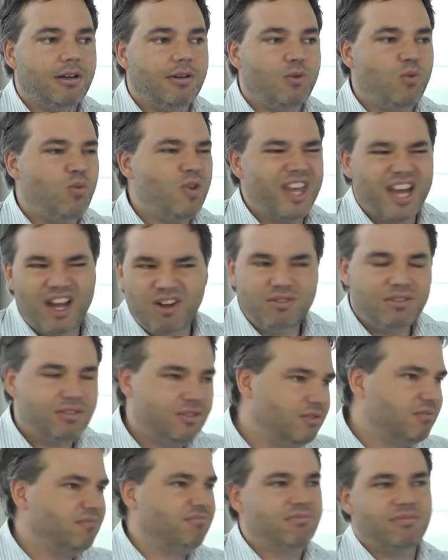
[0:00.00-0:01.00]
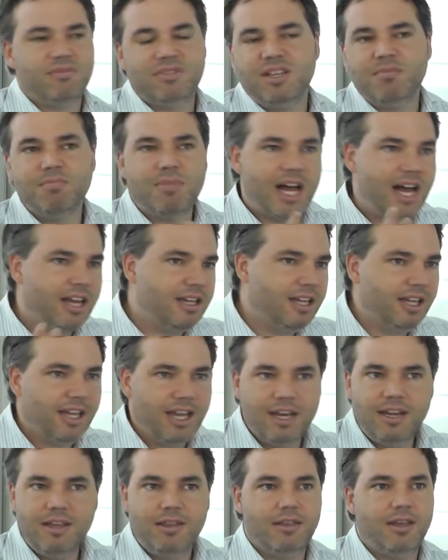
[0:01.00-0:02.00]
without demanding
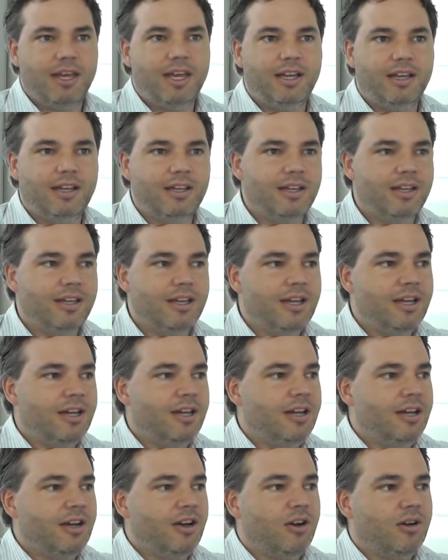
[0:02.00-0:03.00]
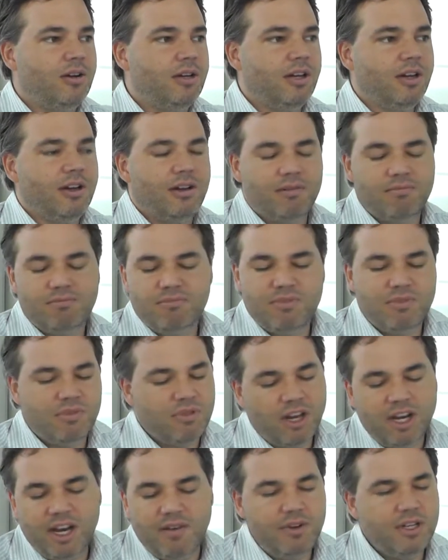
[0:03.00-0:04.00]
anything,
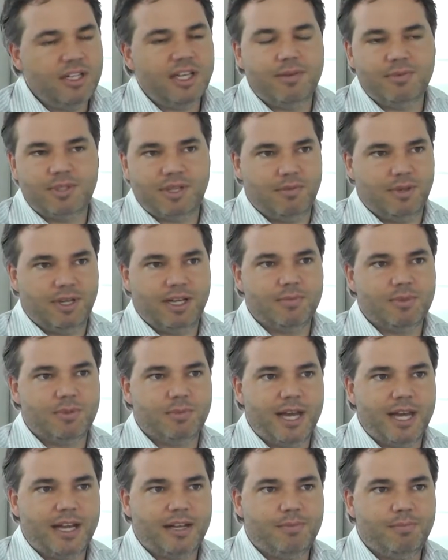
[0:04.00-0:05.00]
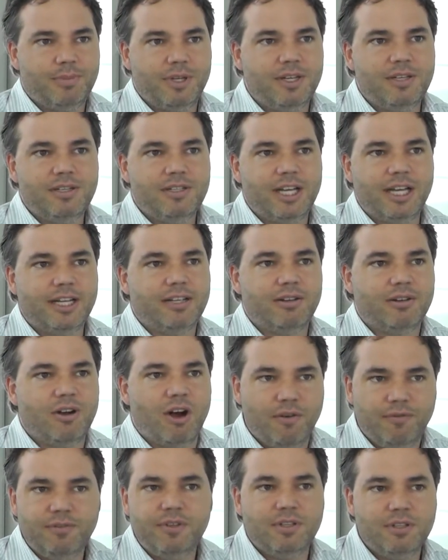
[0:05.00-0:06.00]
not every time something comes back, but it's like
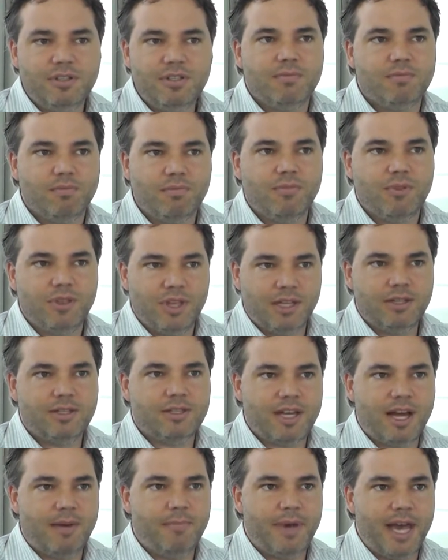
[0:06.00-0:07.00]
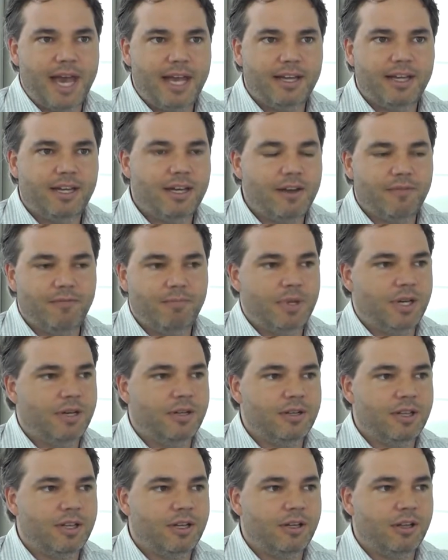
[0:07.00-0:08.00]
often things come back, and I've
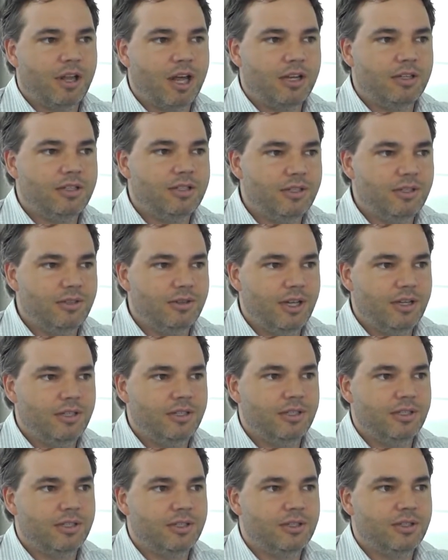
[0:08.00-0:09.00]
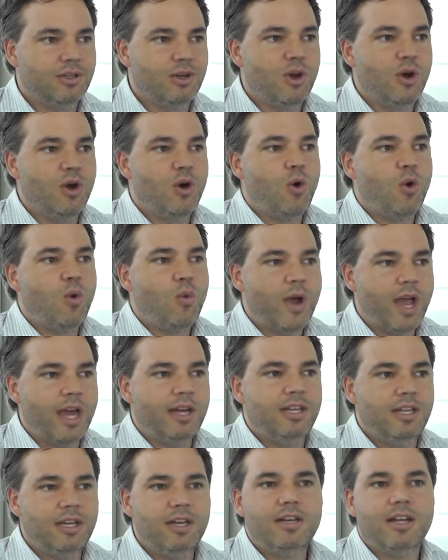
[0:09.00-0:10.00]
been in a lot of situations where
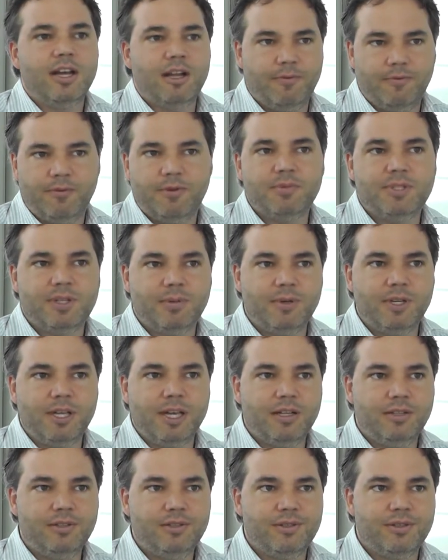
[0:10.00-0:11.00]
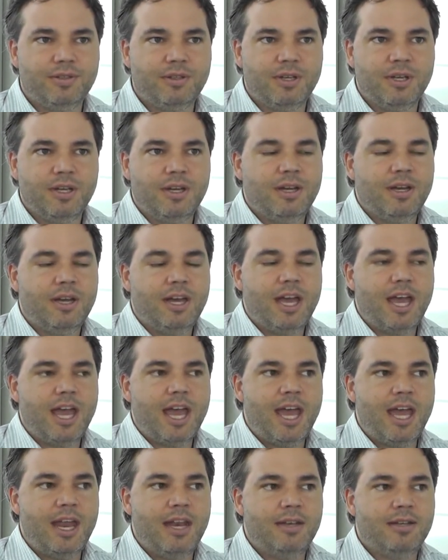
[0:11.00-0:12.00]
I needed help from somebody else,
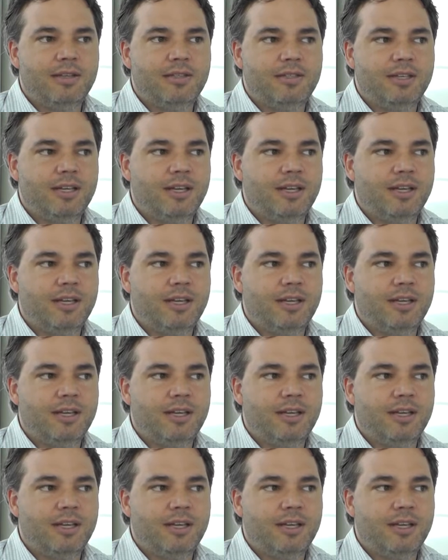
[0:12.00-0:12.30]
and